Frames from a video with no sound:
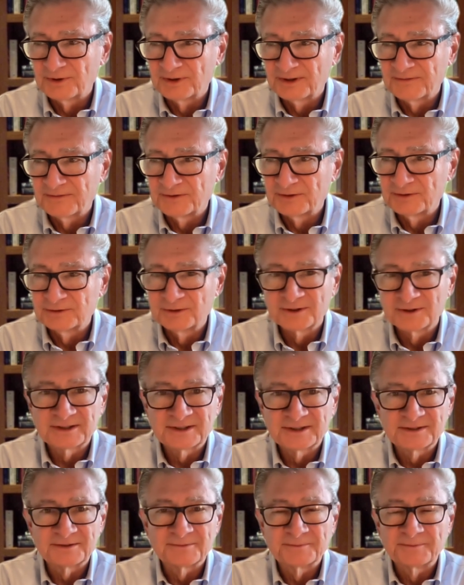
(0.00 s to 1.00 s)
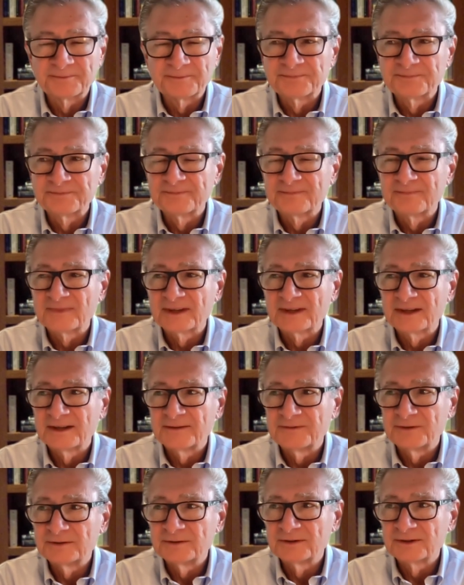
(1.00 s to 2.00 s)
if you look at
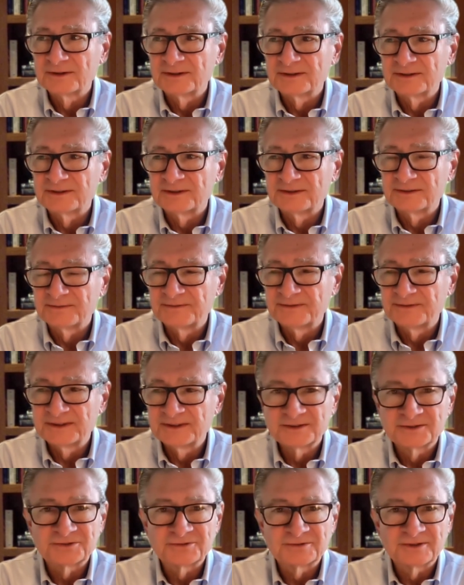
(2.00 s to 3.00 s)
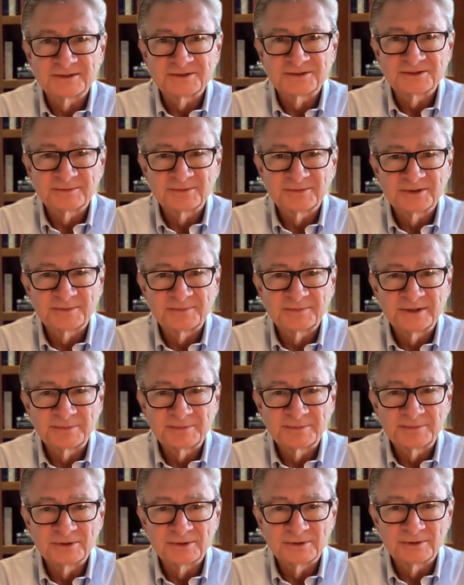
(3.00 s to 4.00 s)
if you look at the fitness trends, some of the
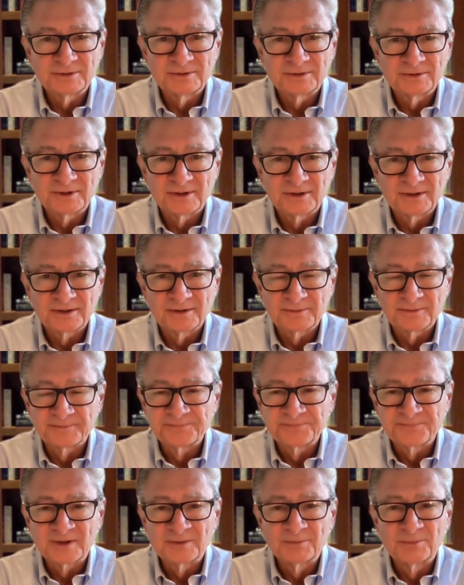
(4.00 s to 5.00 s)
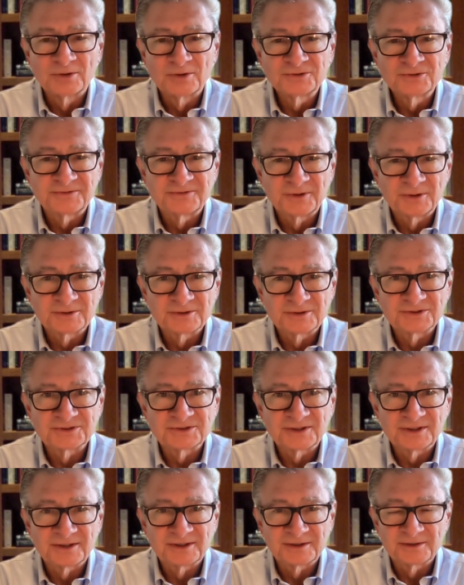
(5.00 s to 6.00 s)
people who are most
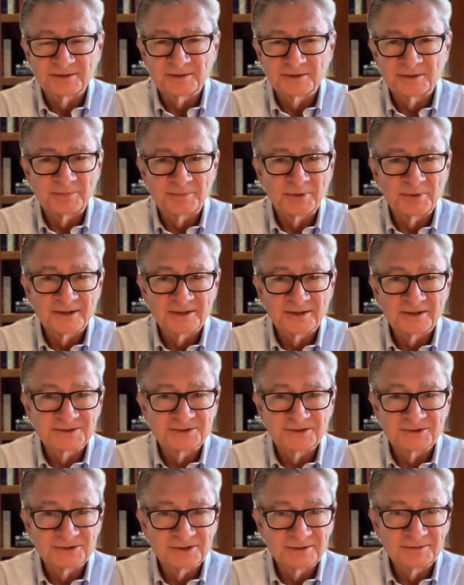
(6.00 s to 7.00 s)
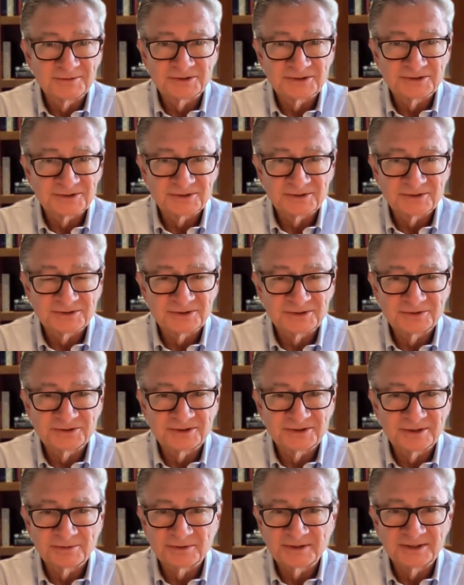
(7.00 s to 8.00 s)
focused on the products and services
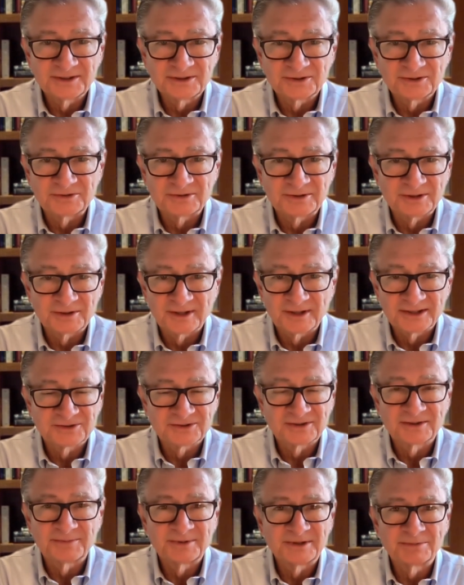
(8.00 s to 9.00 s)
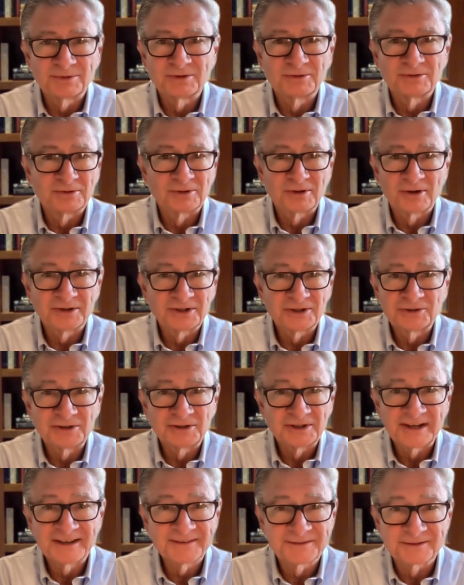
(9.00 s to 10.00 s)
associated with the industry are actually people who are already
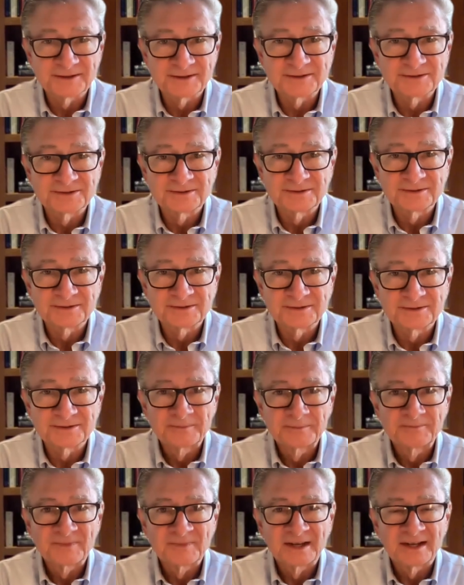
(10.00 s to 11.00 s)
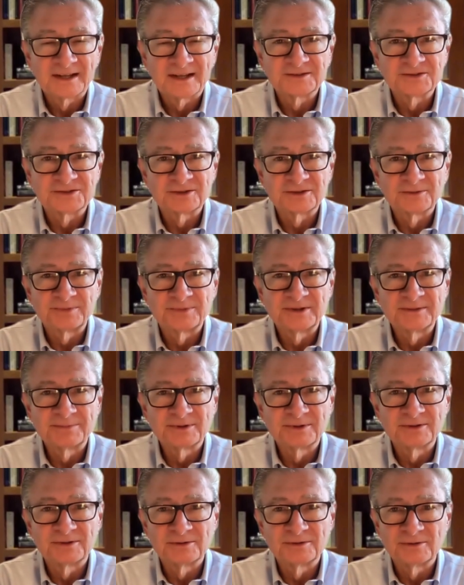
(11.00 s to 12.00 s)
good athletes, and so
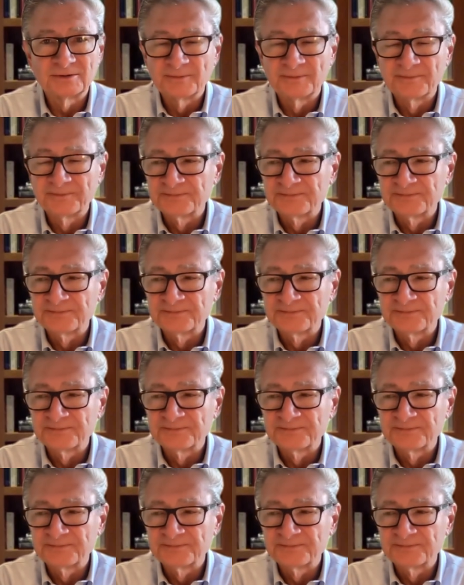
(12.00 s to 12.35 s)
people who